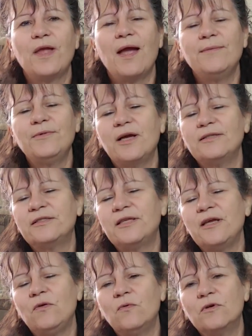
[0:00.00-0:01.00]
I'm not
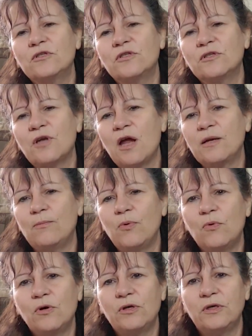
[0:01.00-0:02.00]
saying works are not
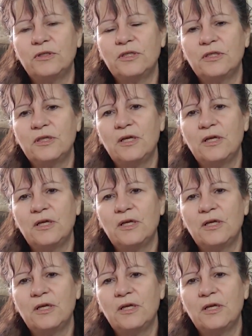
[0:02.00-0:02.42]
important.